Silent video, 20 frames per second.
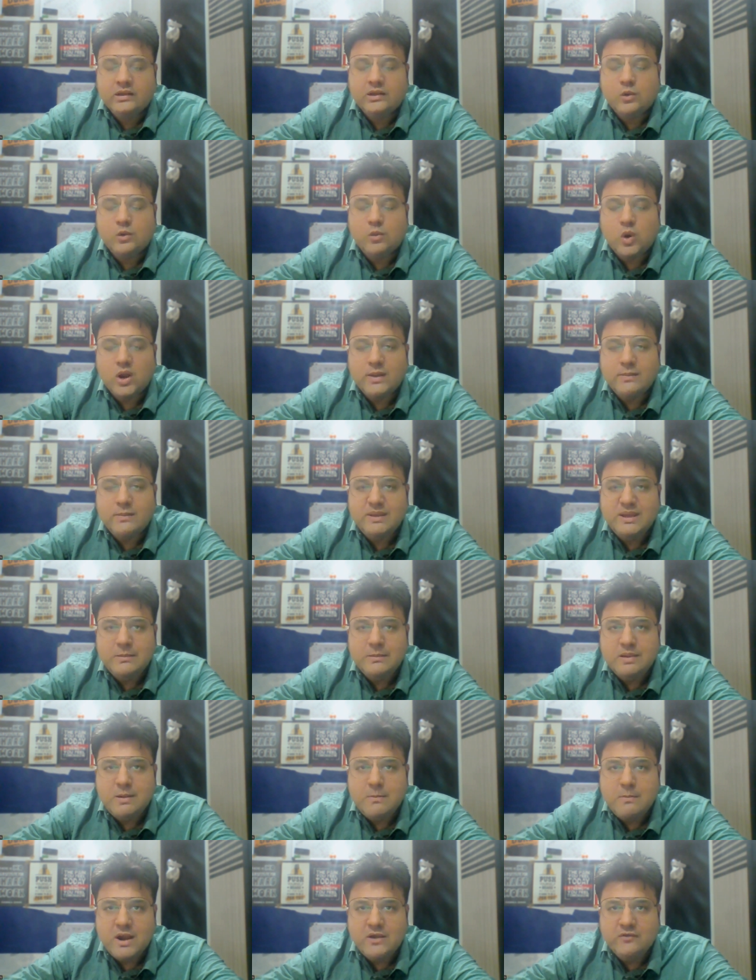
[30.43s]
Now, what I
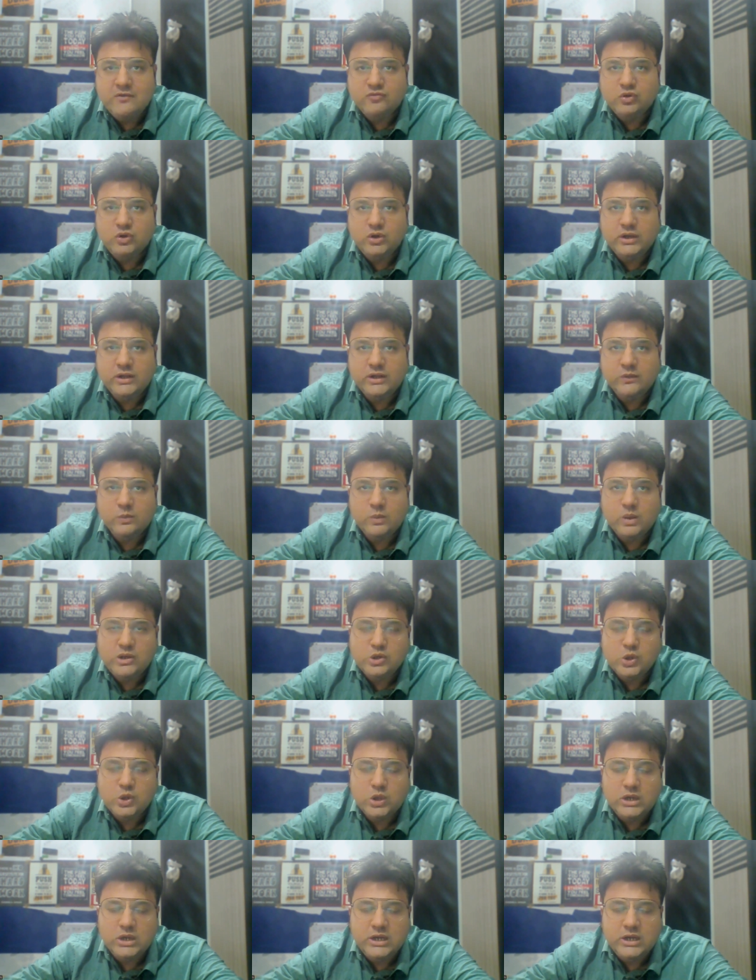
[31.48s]
mean by mindful eating, when
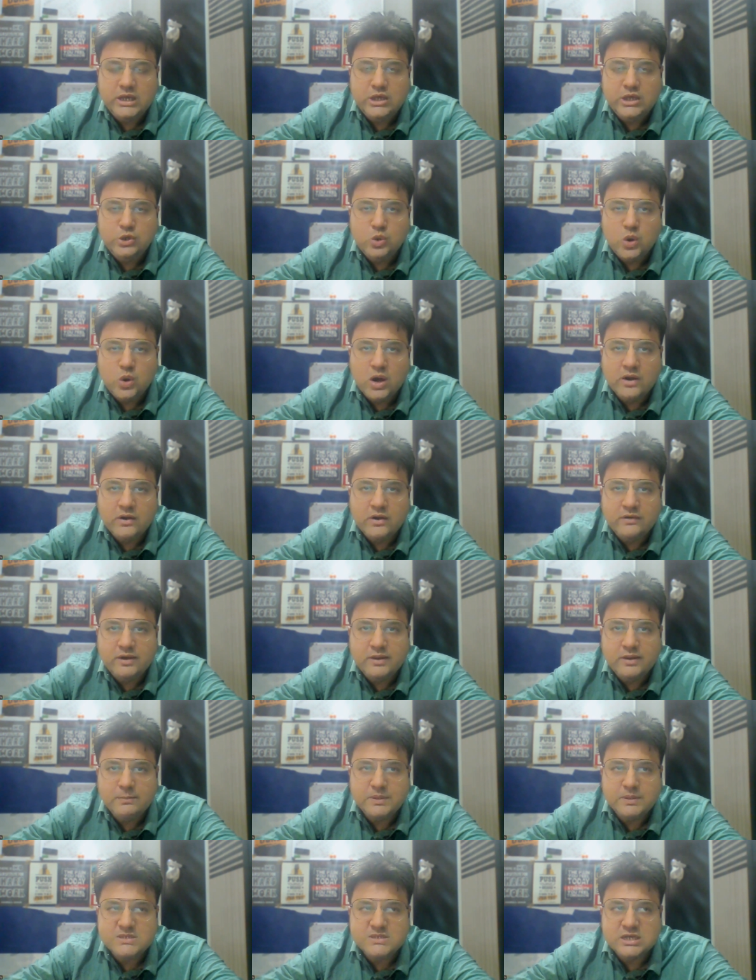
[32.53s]
you're eating, you are
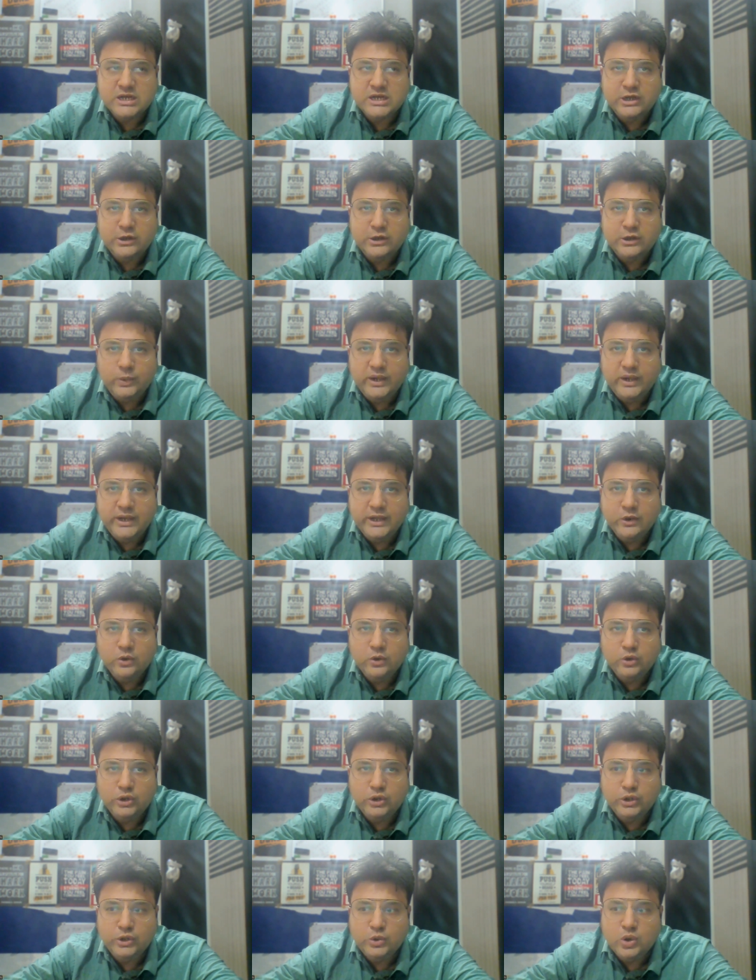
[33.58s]
100% into eating
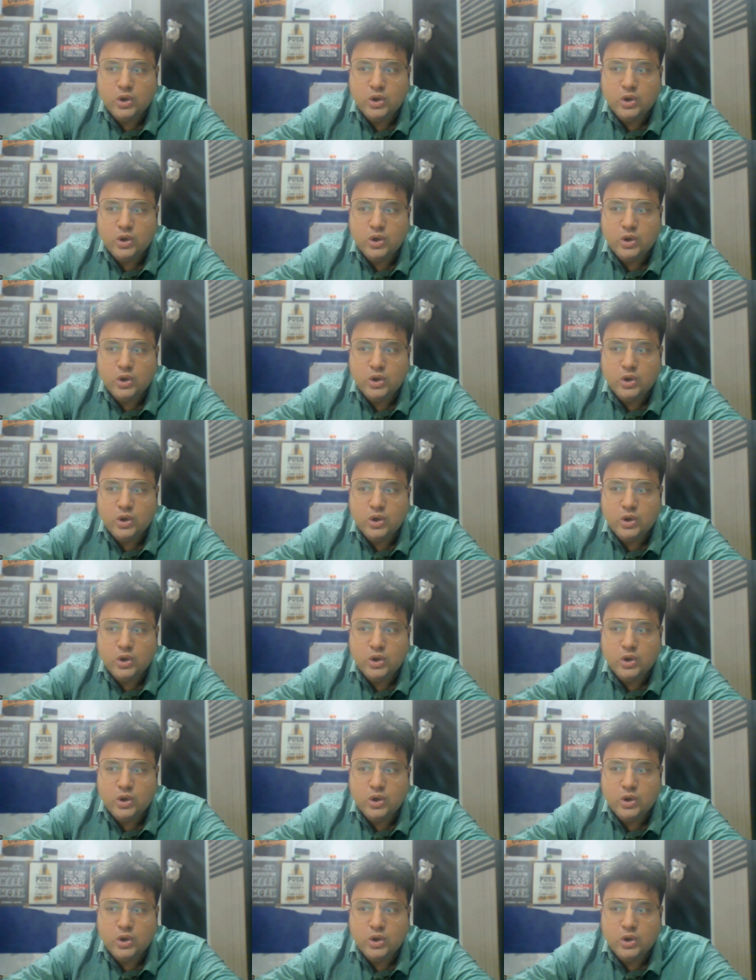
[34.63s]
only.